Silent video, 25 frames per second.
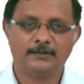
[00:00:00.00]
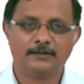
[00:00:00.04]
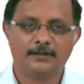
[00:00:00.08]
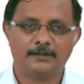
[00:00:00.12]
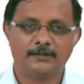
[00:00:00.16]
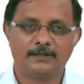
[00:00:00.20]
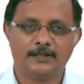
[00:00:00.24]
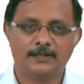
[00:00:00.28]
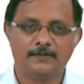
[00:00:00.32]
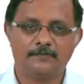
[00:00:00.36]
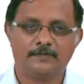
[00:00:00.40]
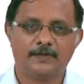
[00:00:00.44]
there
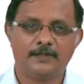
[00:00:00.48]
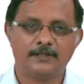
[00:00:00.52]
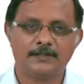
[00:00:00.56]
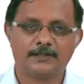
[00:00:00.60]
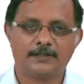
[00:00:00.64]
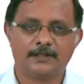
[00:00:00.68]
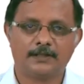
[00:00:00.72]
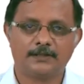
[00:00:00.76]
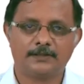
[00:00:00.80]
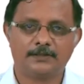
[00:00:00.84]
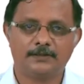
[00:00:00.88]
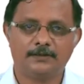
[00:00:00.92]
is a different
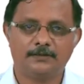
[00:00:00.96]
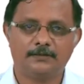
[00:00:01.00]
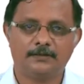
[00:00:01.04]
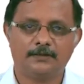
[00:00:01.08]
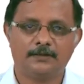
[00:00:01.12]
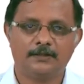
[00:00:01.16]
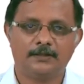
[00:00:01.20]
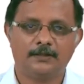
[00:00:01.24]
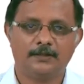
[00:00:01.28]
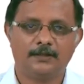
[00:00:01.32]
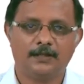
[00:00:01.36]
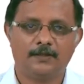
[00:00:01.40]
structure
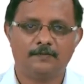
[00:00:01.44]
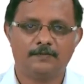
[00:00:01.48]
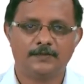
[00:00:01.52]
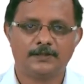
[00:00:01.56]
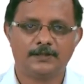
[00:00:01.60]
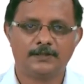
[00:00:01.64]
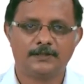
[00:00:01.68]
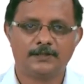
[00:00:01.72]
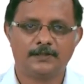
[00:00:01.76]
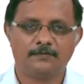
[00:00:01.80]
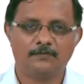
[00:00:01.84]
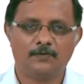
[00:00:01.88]
which
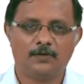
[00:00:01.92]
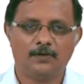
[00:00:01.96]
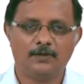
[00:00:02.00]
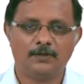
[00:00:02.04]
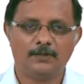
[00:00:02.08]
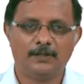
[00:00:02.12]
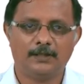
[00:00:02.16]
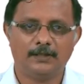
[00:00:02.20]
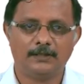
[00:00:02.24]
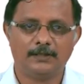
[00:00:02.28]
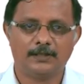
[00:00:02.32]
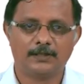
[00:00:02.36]
is
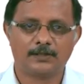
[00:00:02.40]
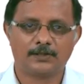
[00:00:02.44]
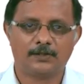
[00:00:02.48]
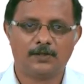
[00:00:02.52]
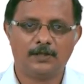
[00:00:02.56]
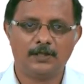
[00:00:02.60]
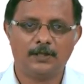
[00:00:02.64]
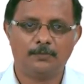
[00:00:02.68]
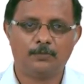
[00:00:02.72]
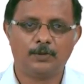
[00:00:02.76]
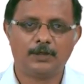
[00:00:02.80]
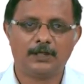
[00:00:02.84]
involved, and that is
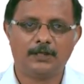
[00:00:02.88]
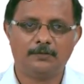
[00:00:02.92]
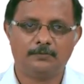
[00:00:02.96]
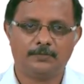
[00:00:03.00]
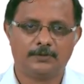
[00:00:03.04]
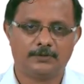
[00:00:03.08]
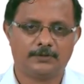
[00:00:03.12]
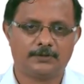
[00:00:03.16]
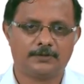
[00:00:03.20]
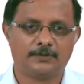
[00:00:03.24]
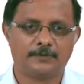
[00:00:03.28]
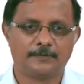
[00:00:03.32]
called
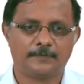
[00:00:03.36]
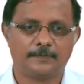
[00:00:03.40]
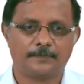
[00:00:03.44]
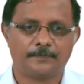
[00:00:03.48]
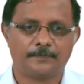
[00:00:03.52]
hippocampus.